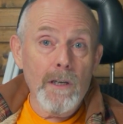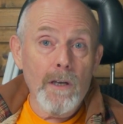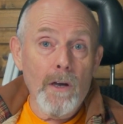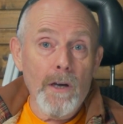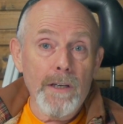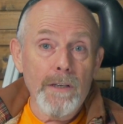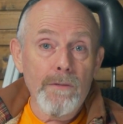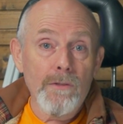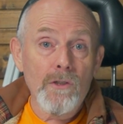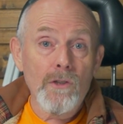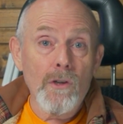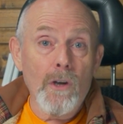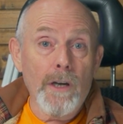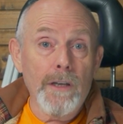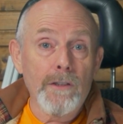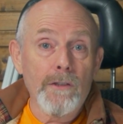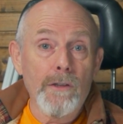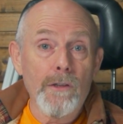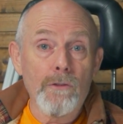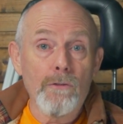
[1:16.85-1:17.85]
line of
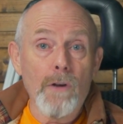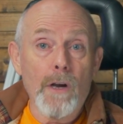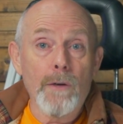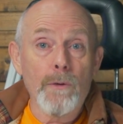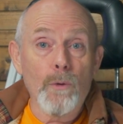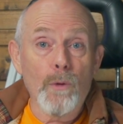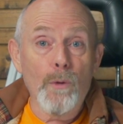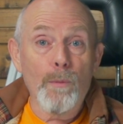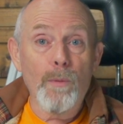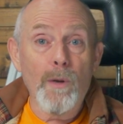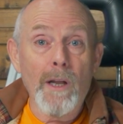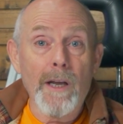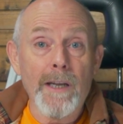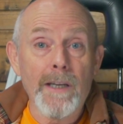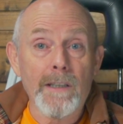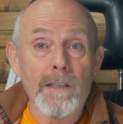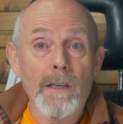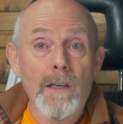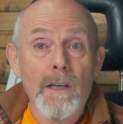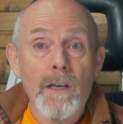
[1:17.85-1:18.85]
sight to the drone or the
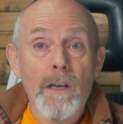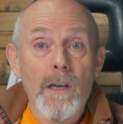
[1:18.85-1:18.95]
plane.